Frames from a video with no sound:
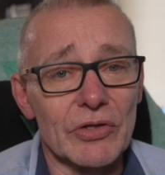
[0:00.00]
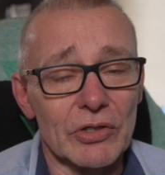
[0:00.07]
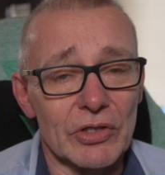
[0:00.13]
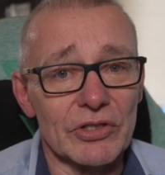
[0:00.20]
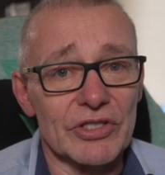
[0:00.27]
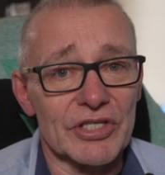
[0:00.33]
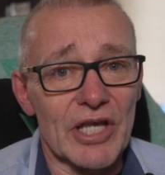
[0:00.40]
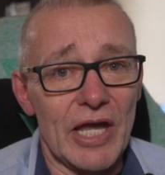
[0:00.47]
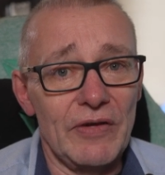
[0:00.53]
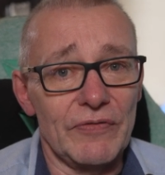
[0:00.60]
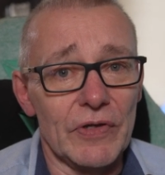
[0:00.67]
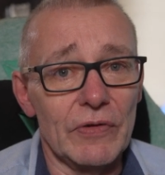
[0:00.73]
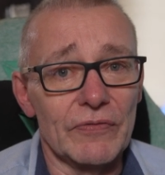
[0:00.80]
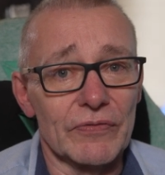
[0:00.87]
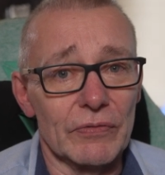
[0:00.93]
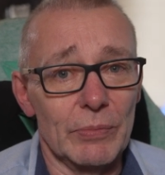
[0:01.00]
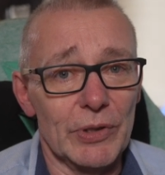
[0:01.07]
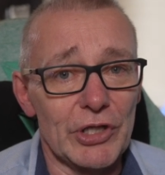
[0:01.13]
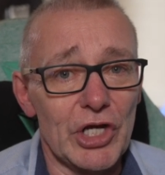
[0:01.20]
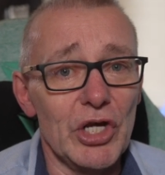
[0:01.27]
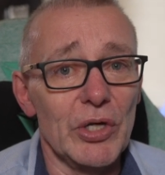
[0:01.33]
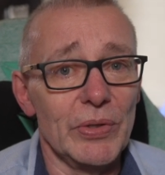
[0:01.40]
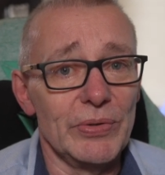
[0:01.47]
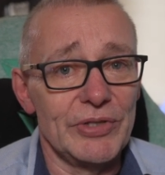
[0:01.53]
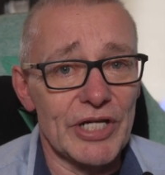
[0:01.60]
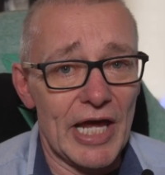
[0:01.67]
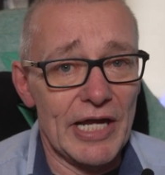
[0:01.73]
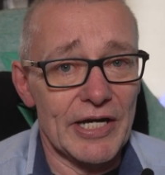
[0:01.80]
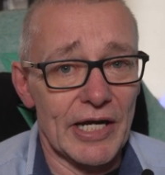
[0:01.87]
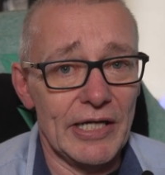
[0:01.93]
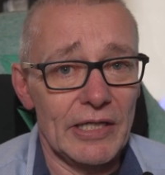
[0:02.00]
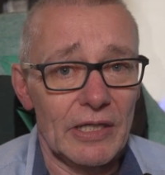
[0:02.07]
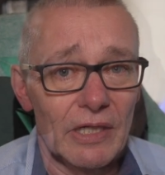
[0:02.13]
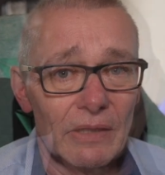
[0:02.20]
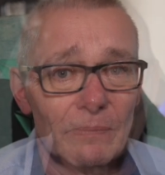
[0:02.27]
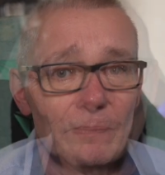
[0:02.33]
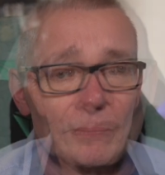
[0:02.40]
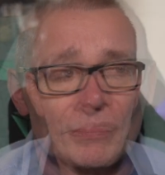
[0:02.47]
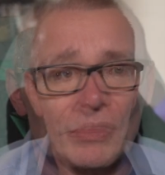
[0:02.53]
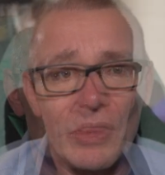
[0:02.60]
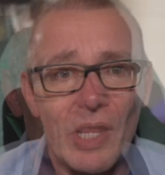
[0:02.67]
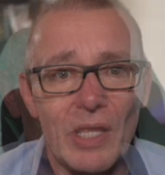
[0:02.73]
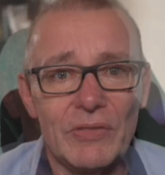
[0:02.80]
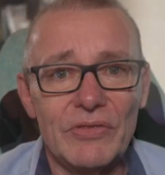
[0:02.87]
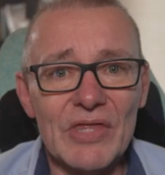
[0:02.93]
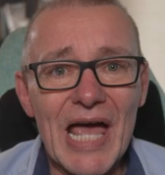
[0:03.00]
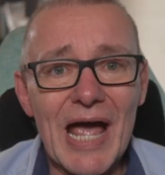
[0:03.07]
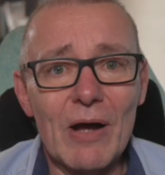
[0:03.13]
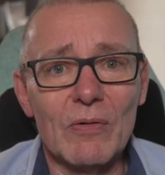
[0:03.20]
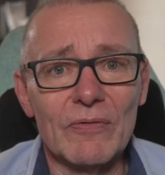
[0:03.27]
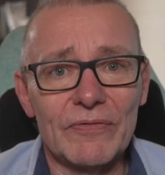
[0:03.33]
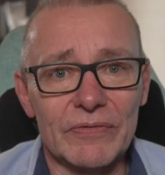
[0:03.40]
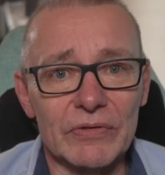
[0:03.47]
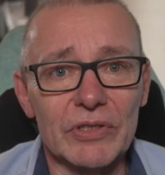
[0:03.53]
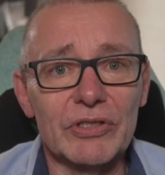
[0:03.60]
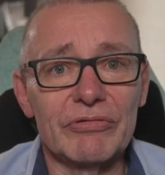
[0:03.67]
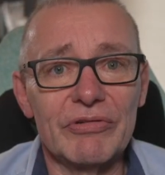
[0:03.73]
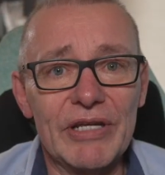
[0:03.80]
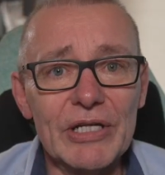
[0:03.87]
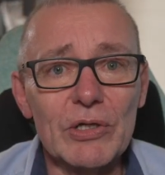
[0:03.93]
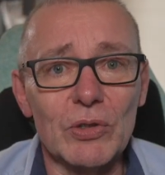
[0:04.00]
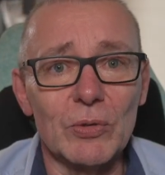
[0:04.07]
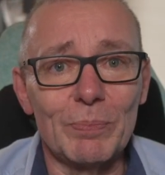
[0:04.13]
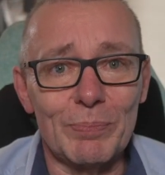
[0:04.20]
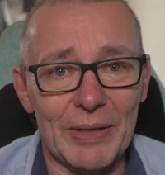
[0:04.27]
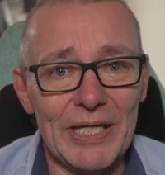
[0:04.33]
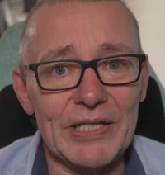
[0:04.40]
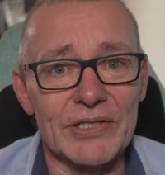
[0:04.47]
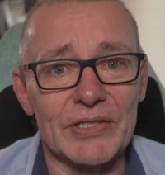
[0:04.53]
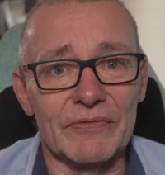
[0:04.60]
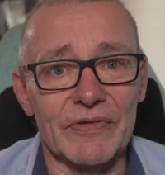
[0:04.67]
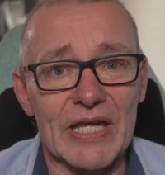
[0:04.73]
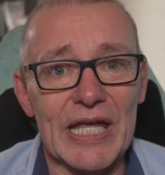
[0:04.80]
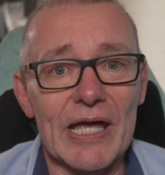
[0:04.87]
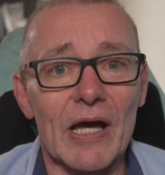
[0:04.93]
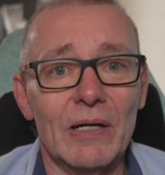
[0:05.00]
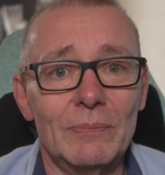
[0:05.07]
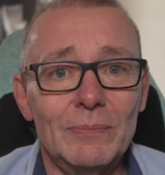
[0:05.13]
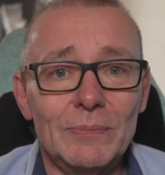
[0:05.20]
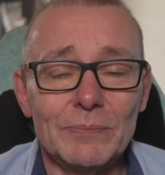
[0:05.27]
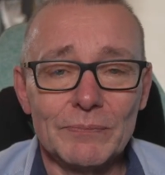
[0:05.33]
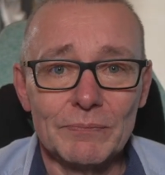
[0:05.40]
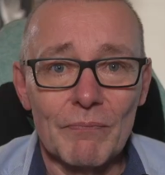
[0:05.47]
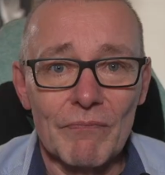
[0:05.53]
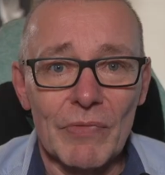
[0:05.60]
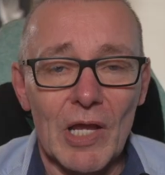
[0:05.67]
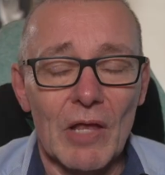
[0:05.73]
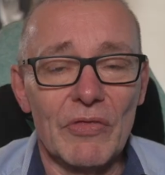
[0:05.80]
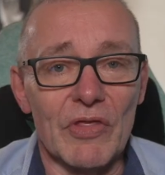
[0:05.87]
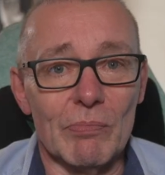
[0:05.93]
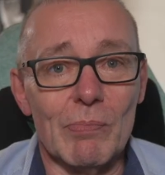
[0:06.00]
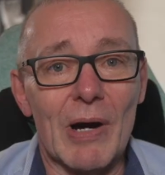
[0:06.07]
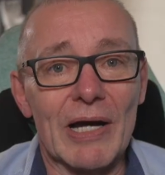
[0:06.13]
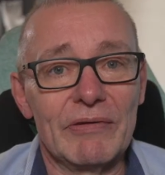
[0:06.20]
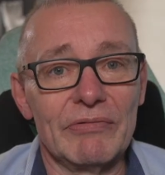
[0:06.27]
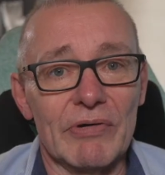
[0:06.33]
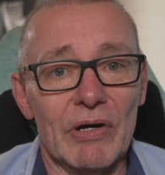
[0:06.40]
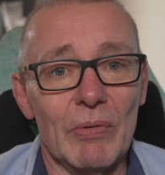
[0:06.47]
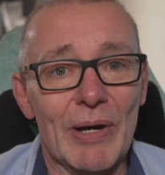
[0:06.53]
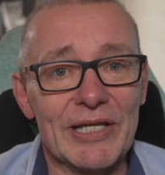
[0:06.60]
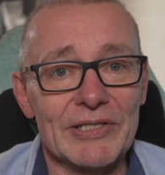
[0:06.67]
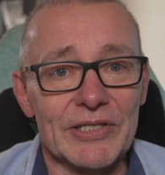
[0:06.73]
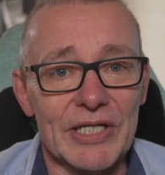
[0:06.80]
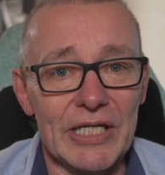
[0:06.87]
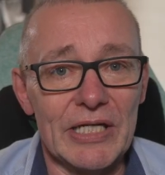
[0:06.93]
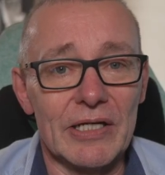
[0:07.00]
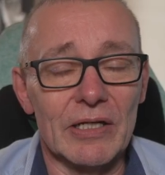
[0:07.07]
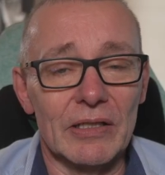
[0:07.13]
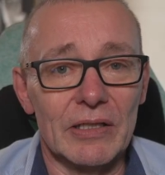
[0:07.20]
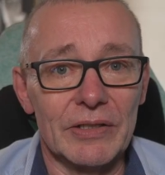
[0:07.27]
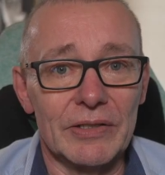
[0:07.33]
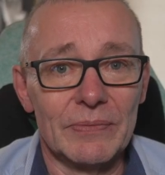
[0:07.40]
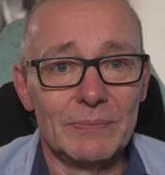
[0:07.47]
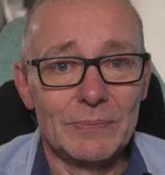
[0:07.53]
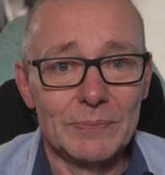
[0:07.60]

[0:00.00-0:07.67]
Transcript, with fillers: that could save you from a huge headache. Now for a critical piece of gear, the micro SD card.